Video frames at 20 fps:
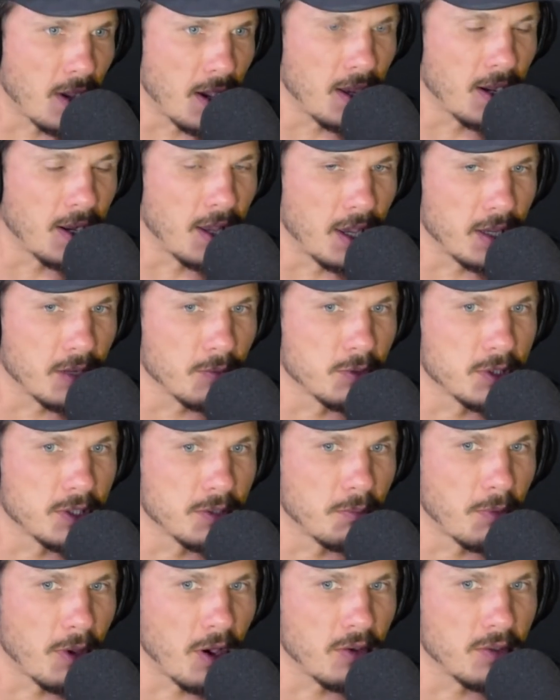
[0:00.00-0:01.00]
I liked was
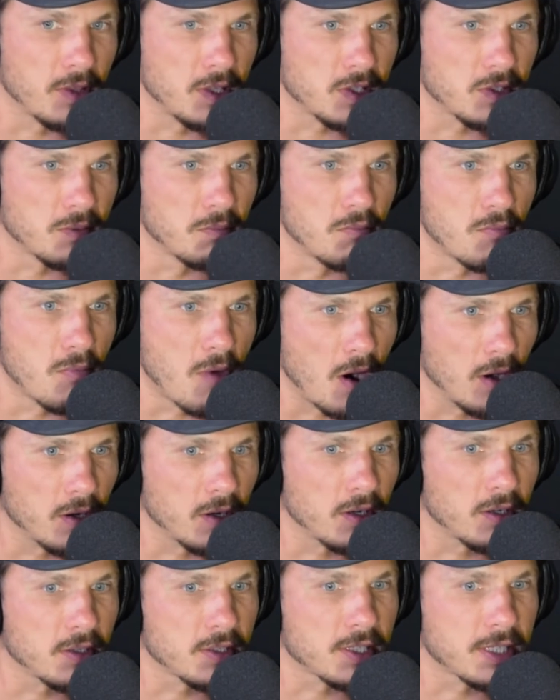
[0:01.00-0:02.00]
about this
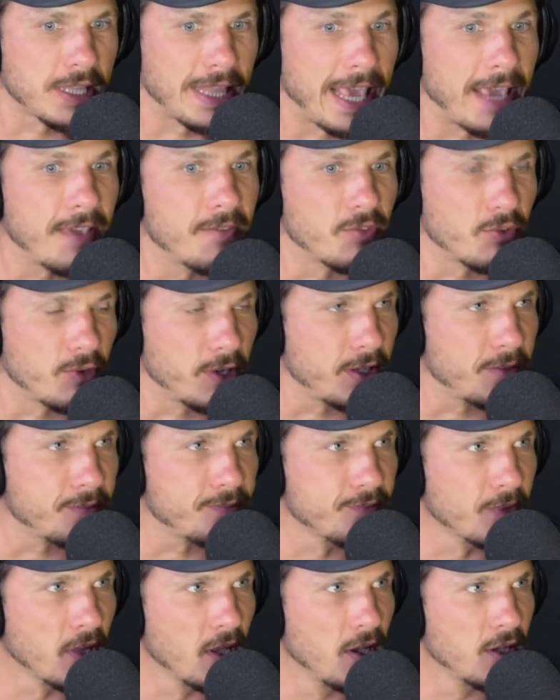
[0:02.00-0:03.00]
modern slavery.
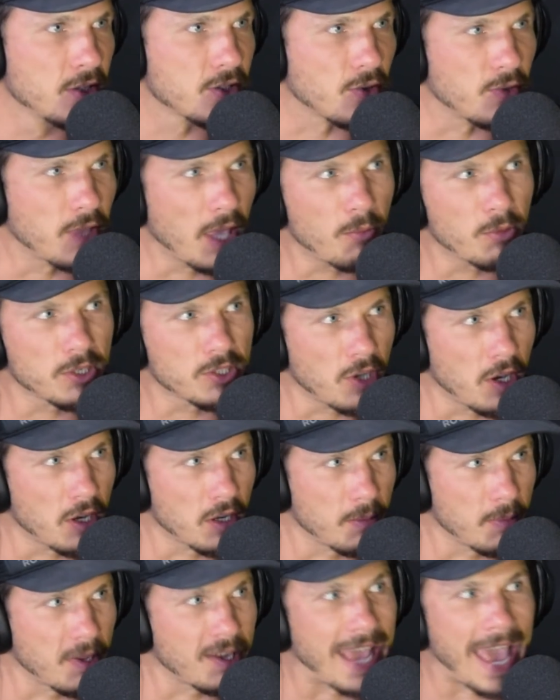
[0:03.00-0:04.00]
So they were
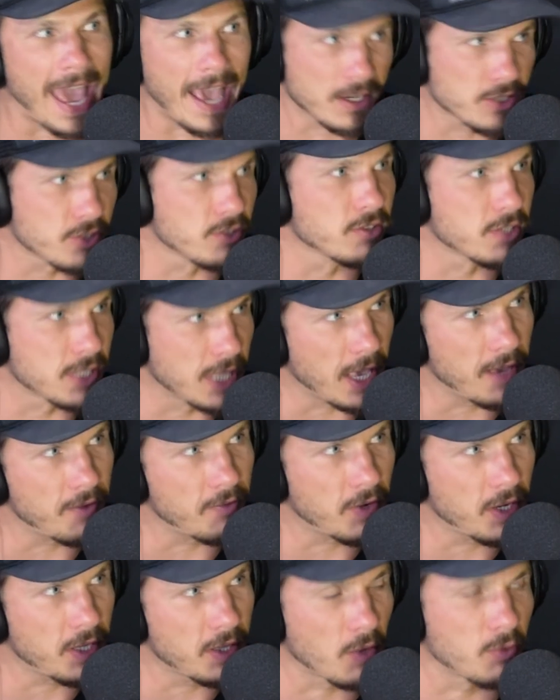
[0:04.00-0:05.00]
talking about actual
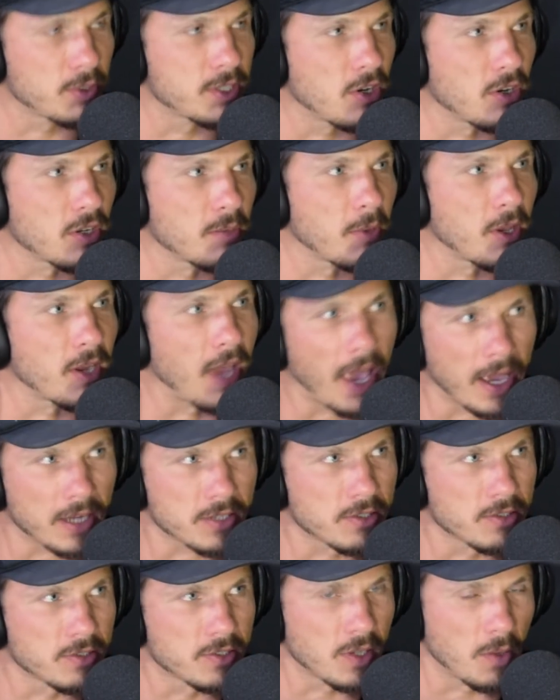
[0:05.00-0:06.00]
slavery. They were talking about
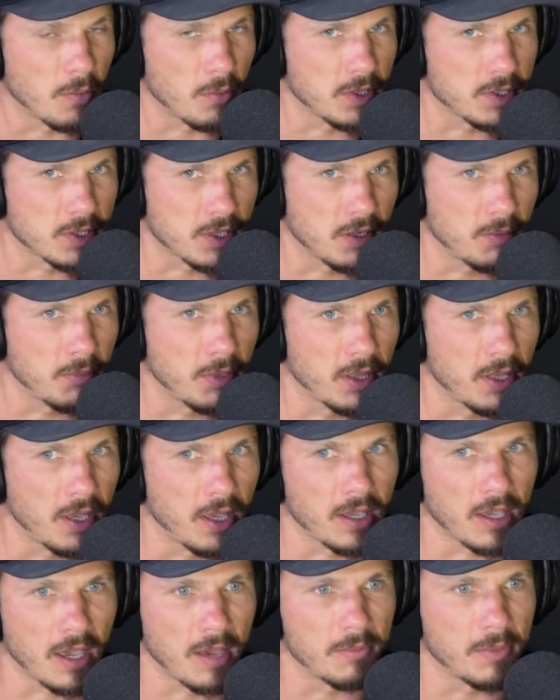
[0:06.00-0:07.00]
actual someone is going to be
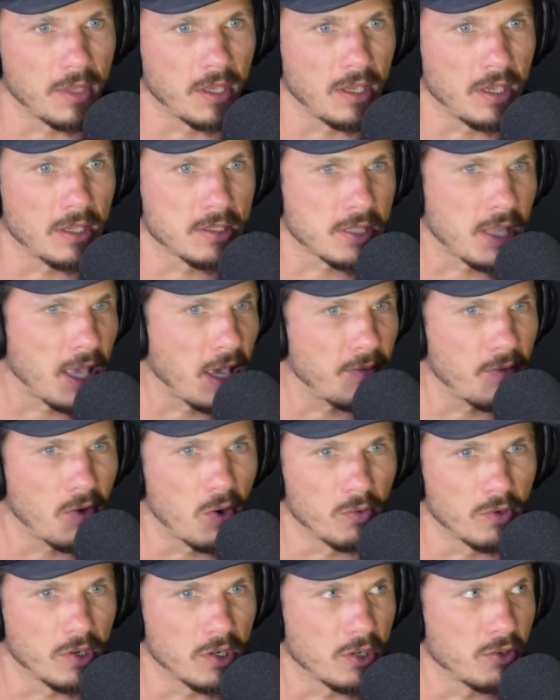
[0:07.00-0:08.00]
like, I'm the slave
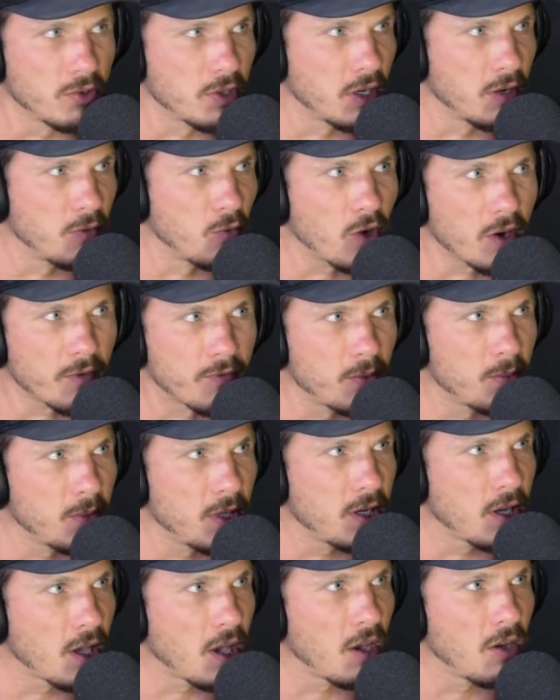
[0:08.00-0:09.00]
owner. You're going to work for
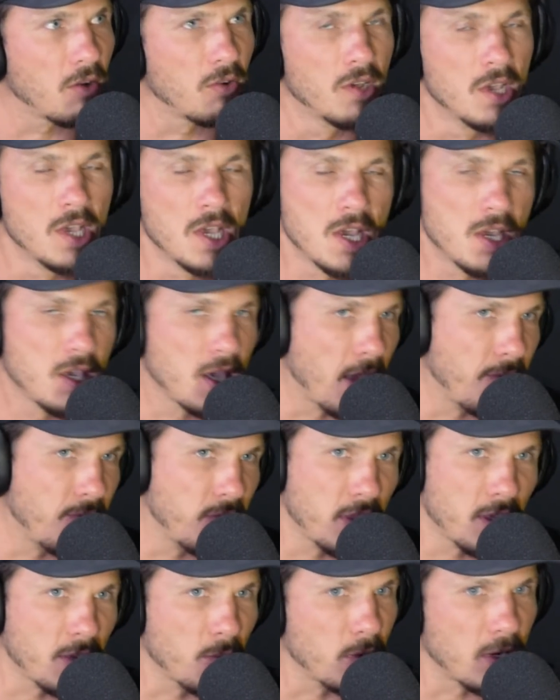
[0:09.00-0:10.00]
me now.
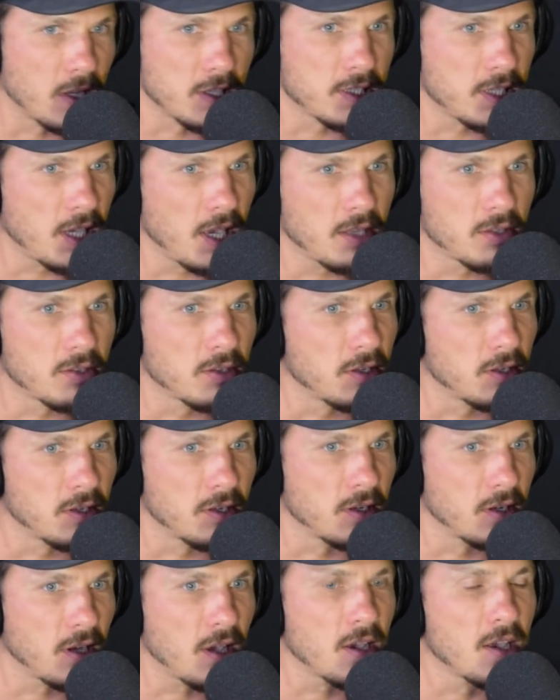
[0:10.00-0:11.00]
Everything when I say it, da, da,
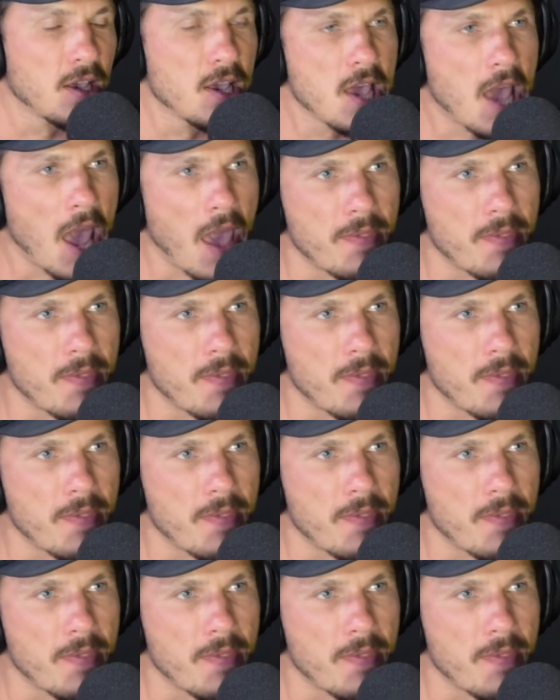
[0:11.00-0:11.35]
da, da.